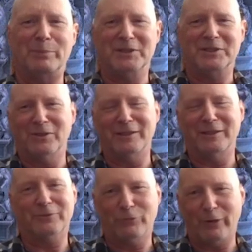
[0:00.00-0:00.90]
it's going to
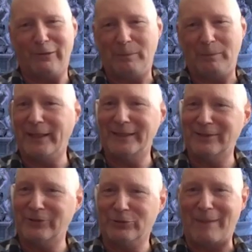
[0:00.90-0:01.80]
trigger a play,
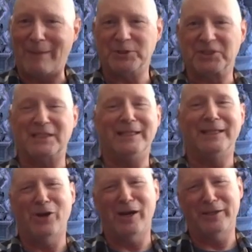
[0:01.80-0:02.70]
then drop the
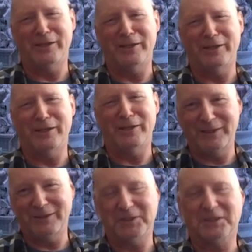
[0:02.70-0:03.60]
ceiling on you, and when
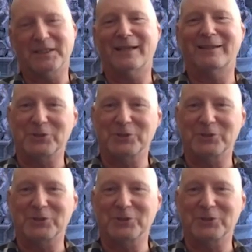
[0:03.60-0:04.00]
you take another